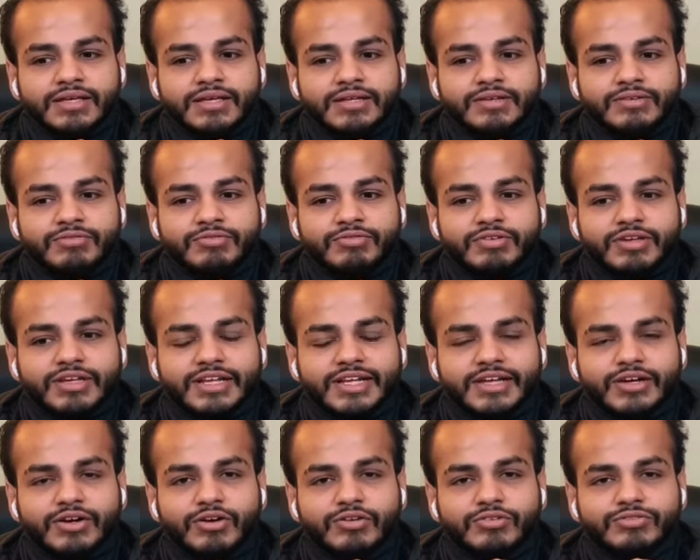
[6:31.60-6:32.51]
feeling
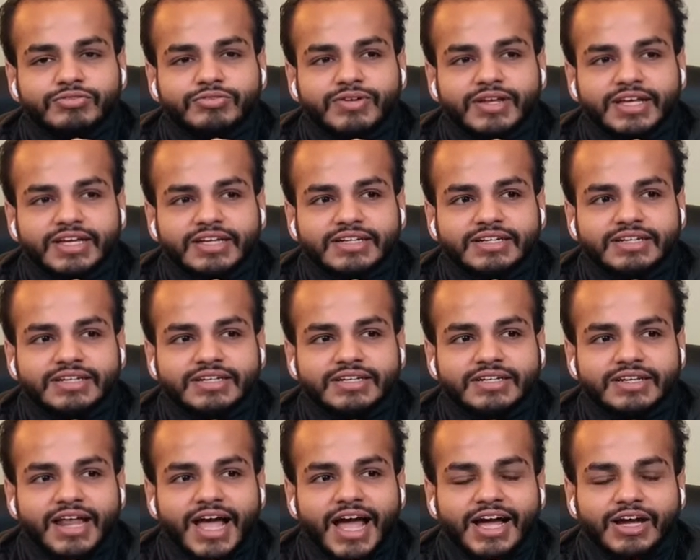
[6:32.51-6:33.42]
of like
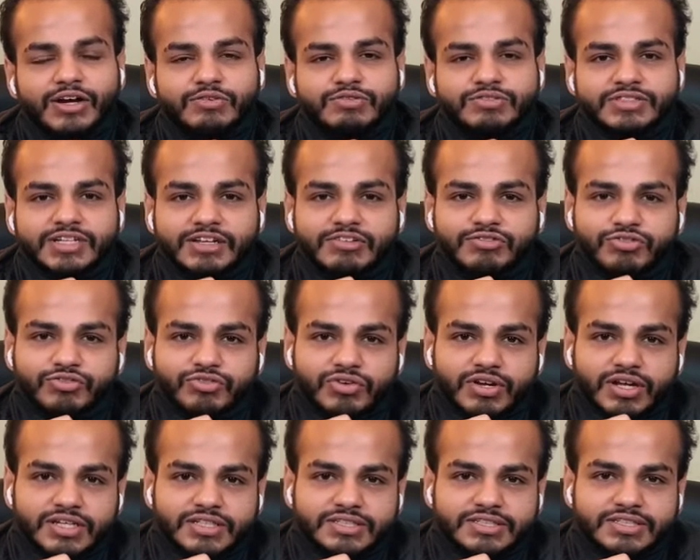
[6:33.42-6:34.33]
lack of
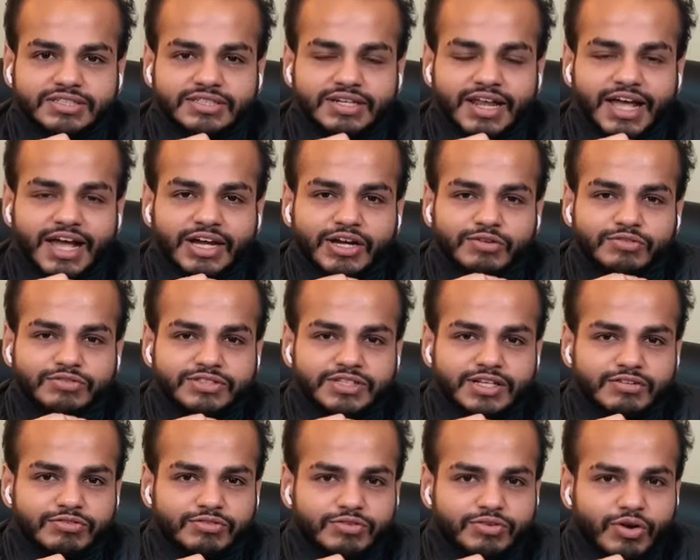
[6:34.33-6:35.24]
self-trust, lack of
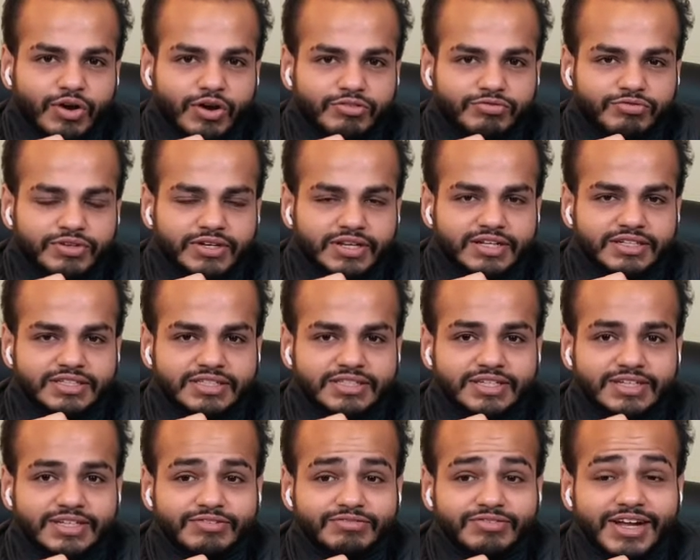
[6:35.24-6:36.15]
self-confidence,
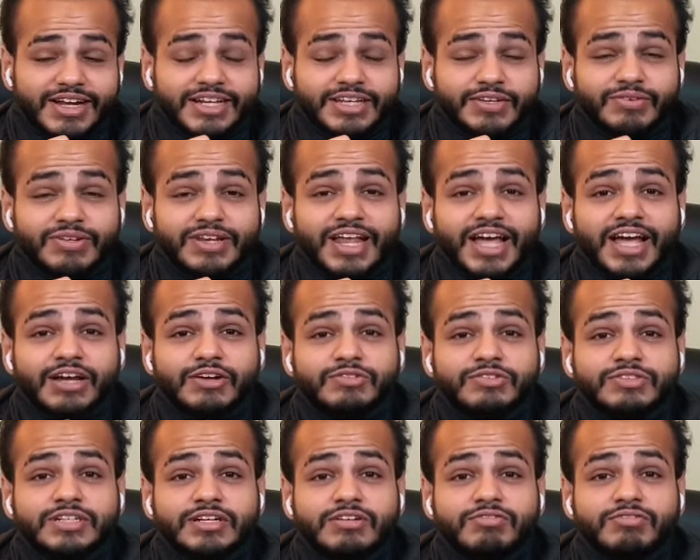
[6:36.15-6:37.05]
in fact even lack of
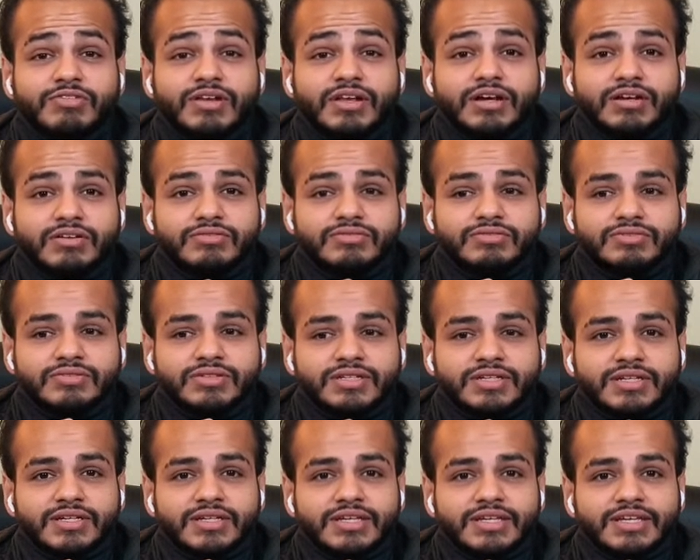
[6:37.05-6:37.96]
self-love.
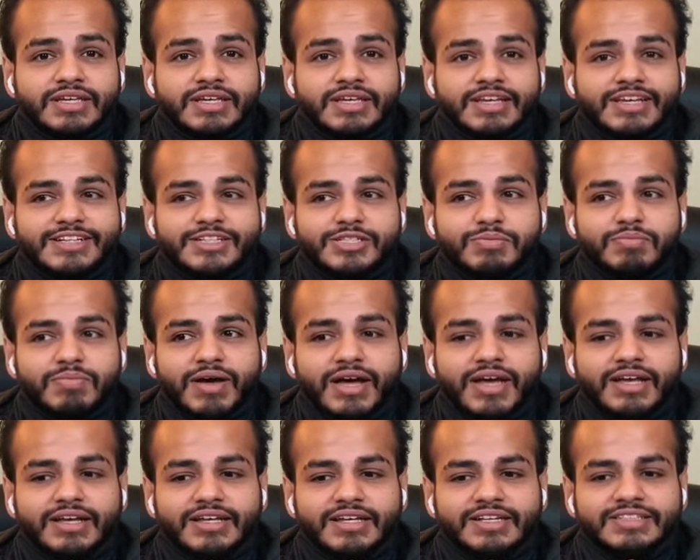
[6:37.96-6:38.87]
It's
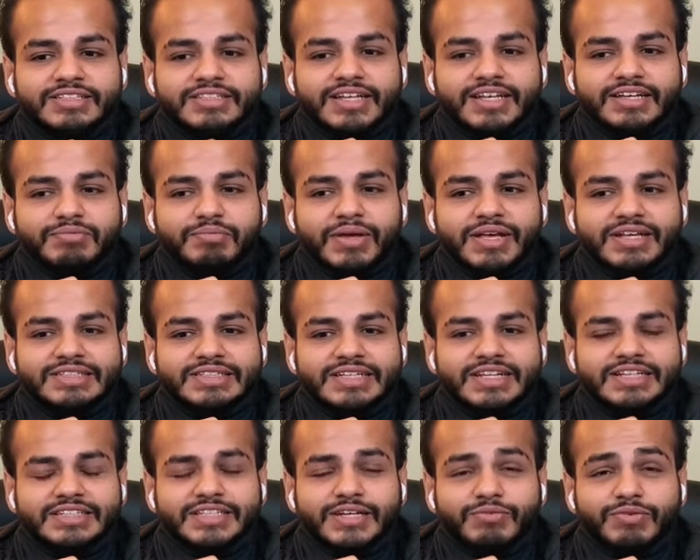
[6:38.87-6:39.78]
like basically
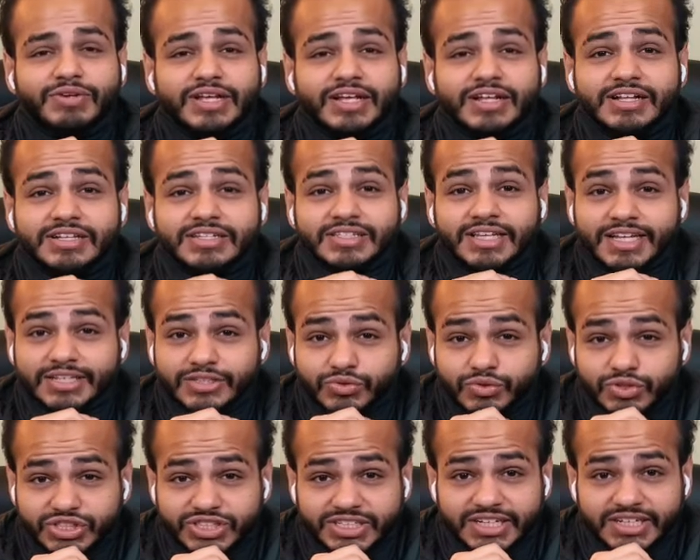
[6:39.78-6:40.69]
someone else has
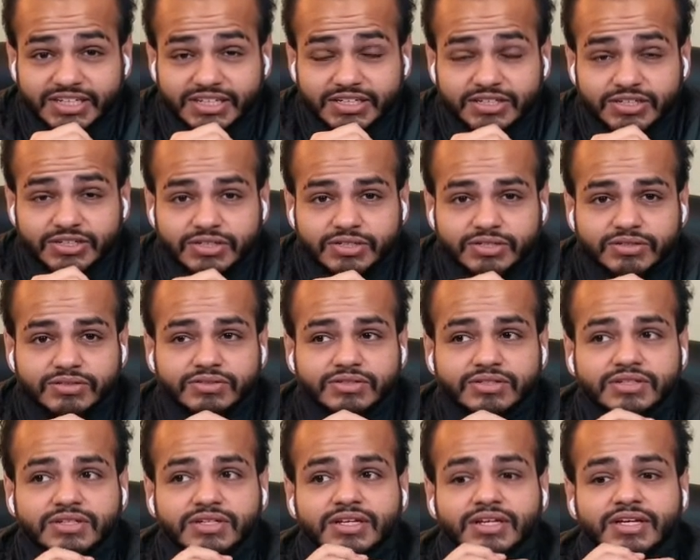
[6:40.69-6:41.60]
rejected you,
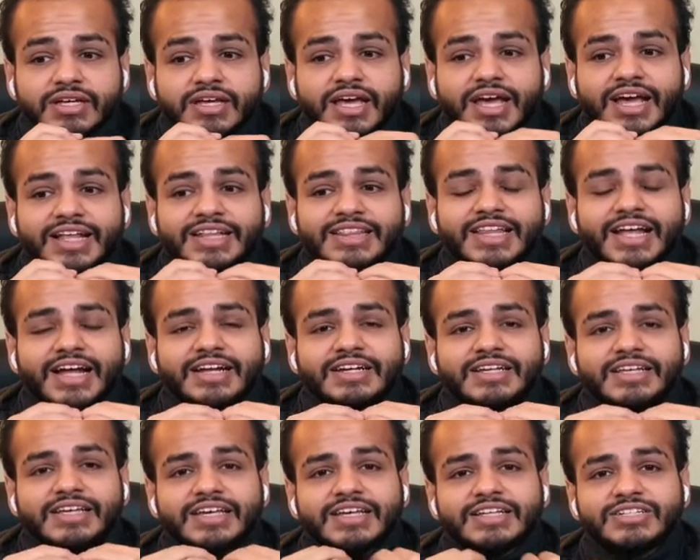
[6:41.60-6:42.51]
and that
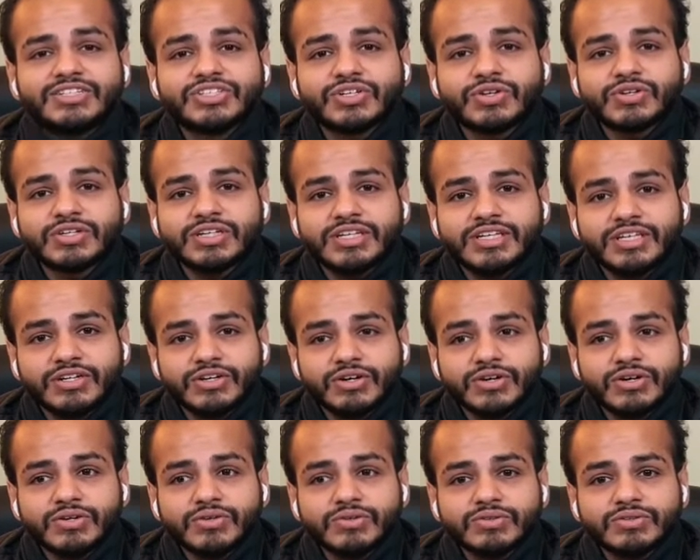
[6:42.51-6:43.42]
hits your
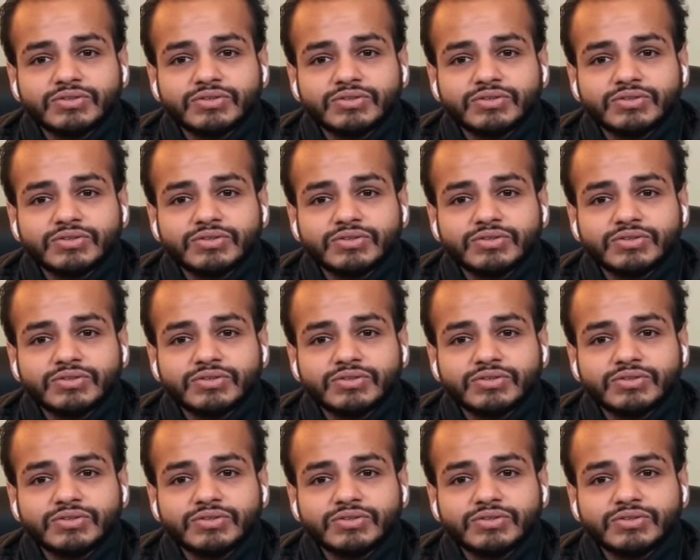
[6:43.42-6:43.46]
ego,